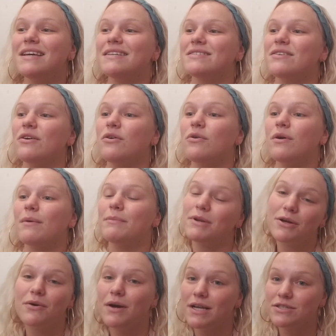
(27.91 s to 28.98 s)
So I'm going to
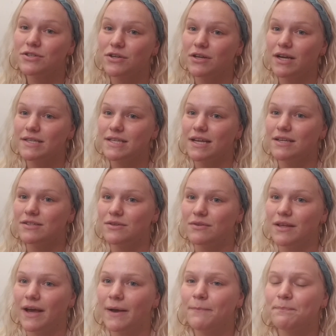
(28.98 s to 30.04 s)
go ahead and show you guys how to do
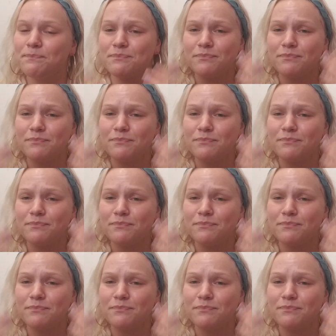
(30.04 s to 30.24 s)
that.